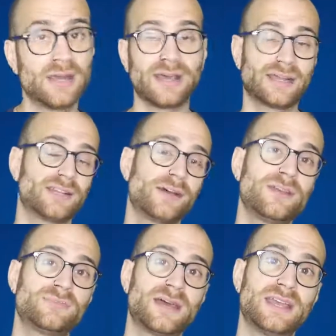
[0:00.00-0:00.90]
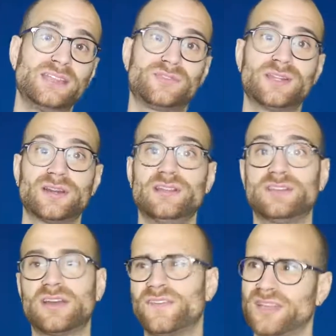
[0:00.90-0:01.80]
And I know I
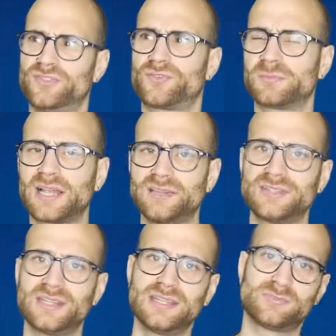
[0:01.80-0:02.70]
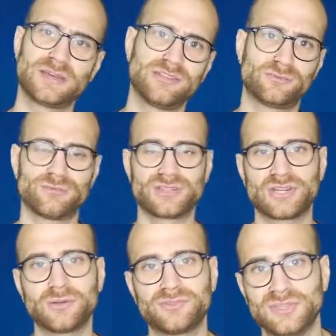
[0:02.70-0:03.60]
think he's from London and he's mates with the
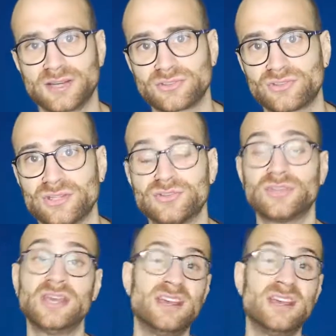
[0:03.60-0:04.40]
Chelsea youngsters.